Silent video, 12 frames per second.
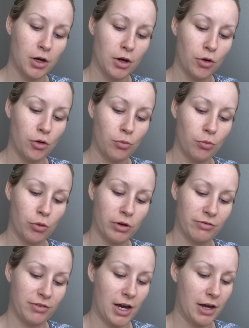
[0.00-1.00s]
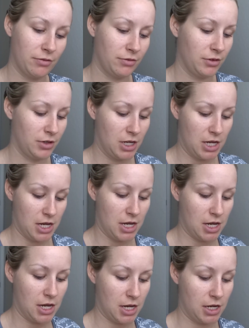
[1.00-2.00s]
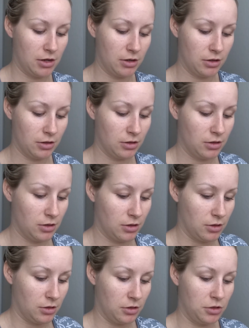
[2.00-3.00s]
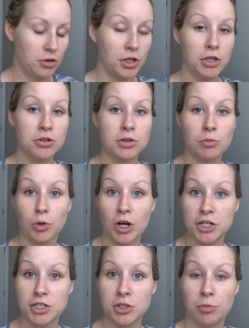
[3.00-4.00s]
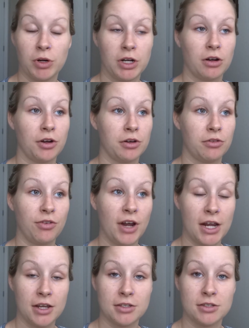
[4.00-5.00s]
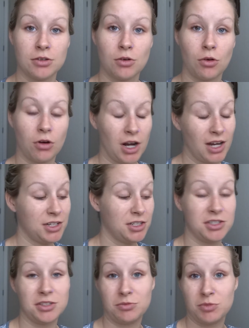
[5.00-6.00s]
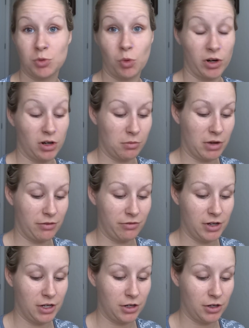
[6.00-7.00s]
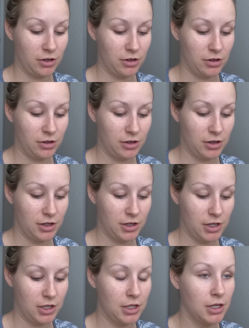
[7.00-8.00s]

0.5. And you can use a brush to put it on your face, or I just squirt it on my finger and